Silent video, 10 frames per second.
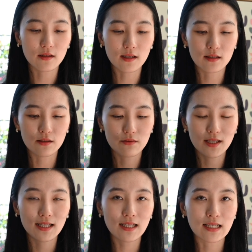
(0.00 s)
it's a
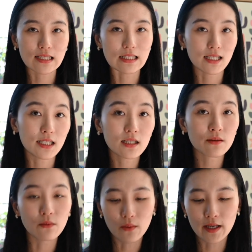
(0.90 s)
really neat
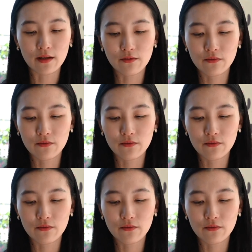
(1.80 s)
way